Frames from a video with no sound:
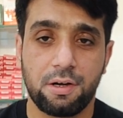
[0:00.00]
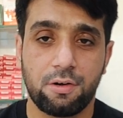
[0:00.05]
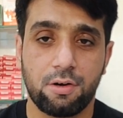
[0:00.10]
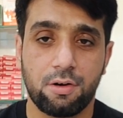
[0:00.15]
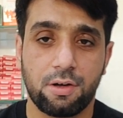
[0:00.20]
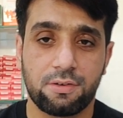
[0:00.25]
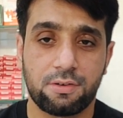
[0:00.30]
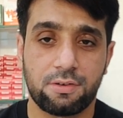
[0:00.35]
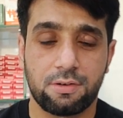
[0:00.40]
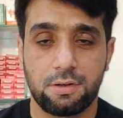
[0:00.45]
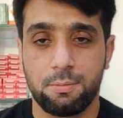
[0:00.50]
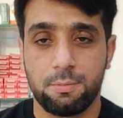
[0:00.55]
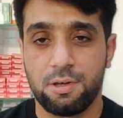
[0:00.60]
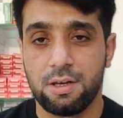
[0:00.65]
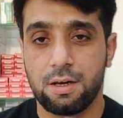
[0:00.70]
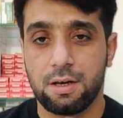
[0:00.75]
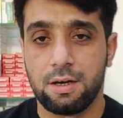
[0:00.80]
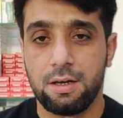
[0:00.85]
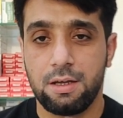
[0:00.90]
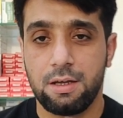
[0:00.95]
drugs,
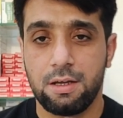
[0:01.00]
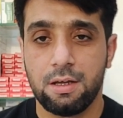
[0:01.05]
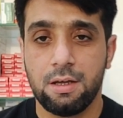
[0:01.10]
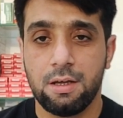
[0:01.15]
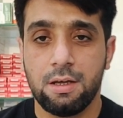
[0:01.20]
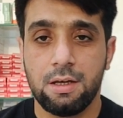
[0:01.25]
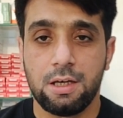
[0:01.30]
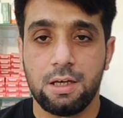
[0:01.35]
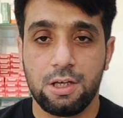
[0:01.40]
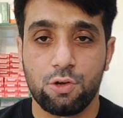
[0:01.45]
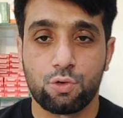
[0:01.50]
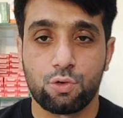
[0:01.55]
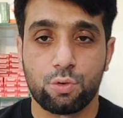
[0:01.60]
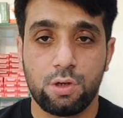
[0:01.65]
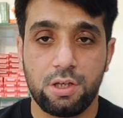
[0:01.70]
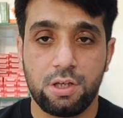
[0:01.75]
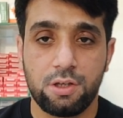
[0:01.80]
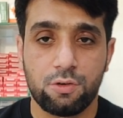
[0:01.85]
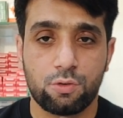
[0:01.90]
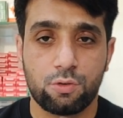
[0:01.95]
similarly
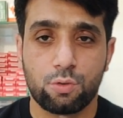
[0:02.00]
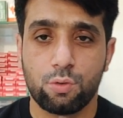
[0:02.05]
insulin.